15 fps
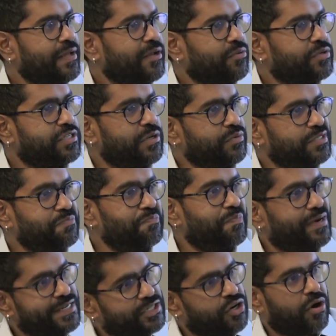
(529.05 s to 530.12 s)
was that it was
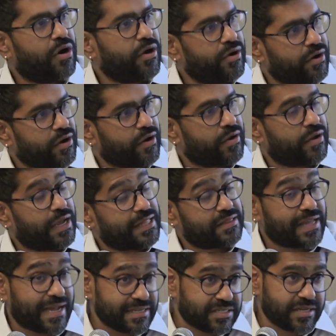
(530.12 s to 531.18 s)
much harder at
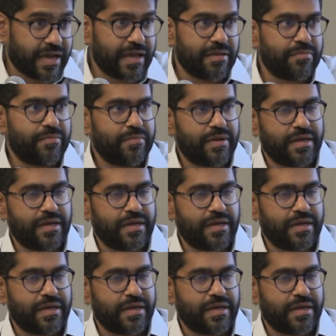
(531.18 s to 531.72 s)
that time,